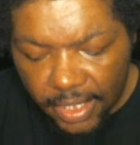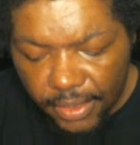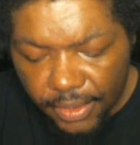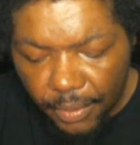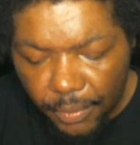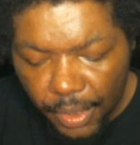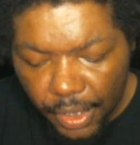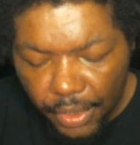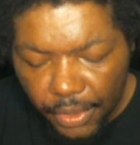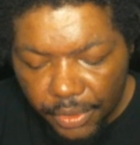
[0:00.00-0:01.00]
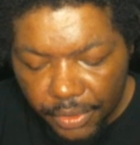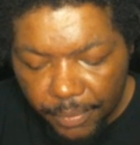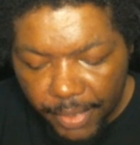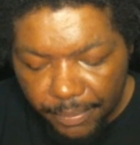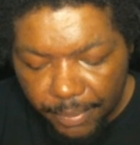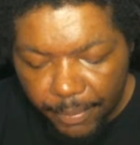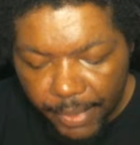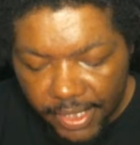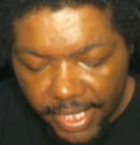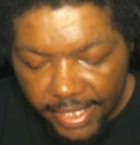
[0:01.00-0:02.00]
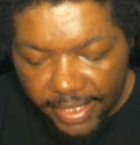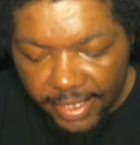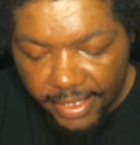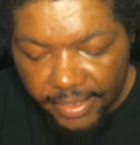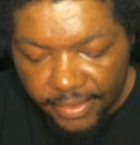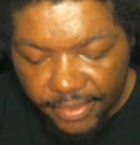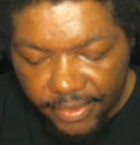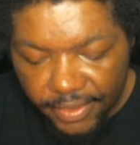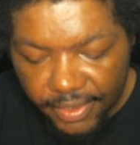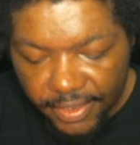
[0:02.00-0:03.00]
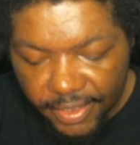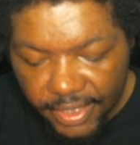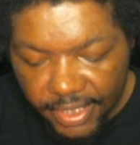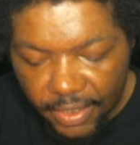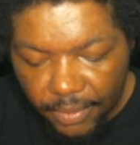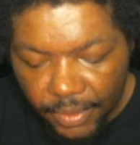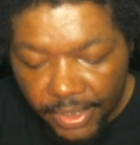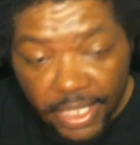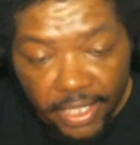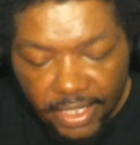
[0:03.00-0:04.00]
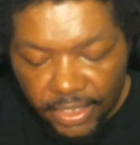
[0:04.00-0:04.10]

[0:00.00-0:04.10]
So Superman's pretty much like nearly